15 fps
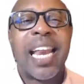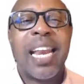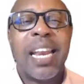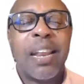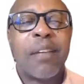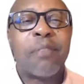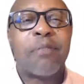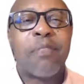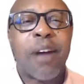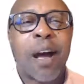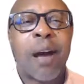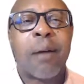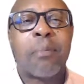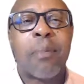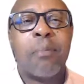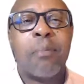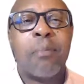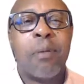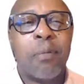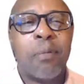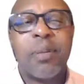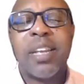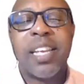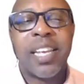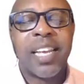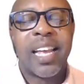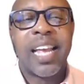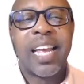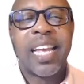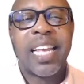Lift up
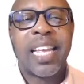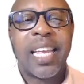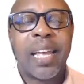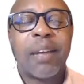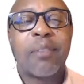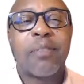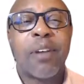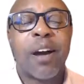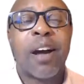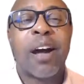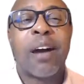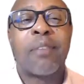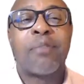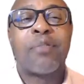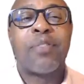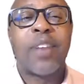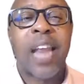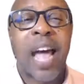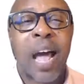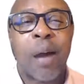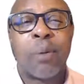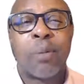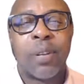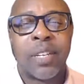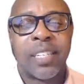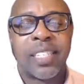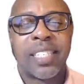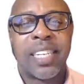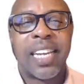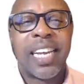Mummy Give her her
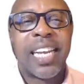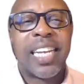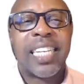flowers.